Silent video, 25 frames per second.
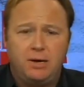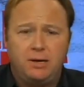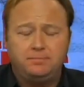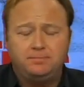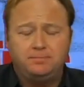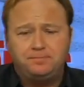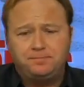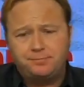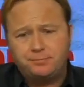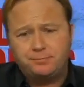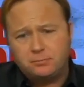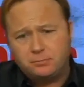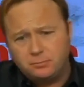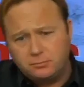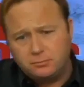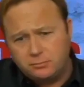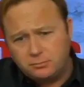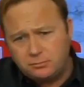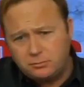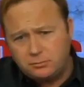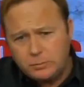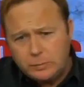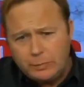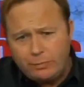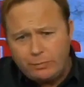But
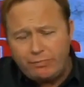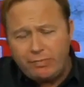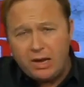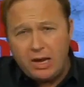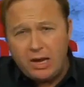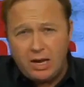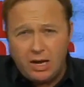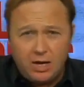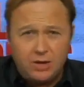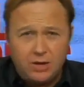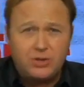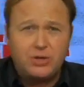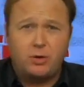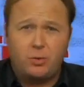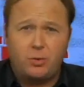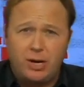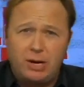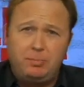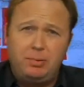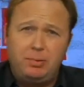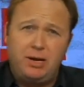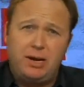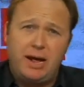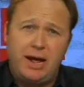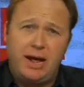it is
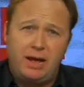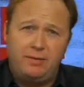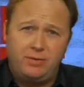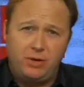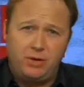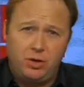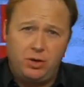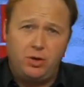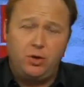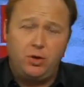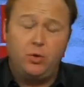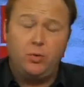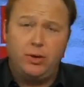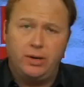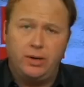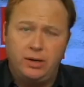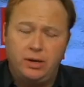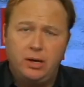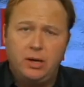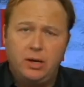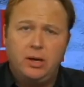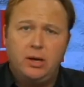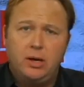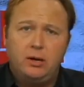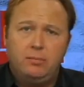creepy to have you
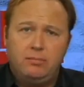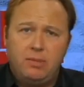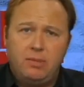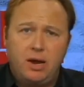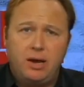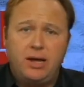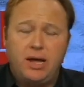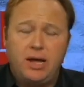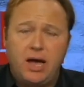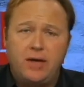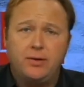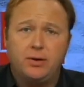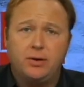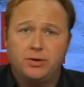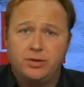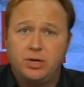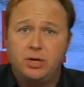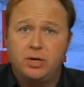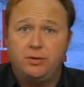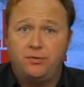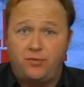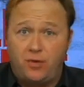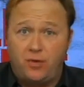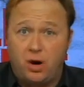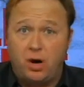and many others
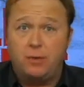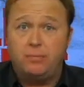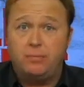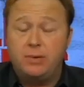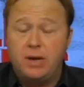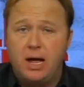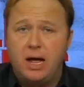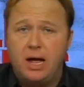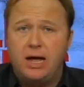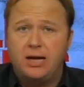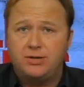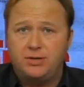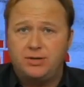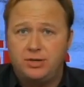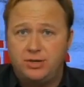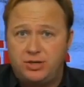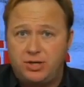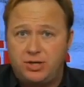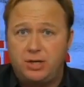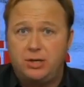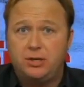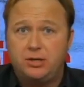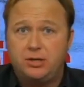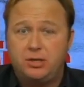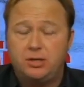confirm to us and
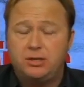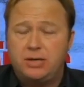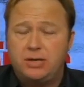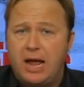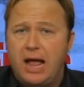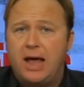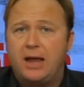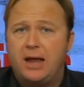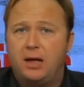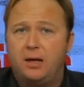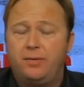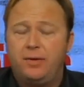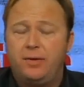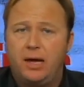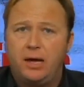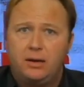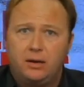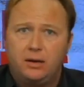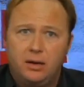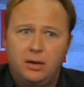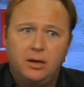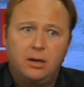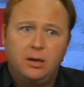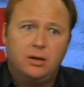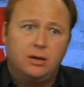send us the data
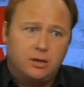that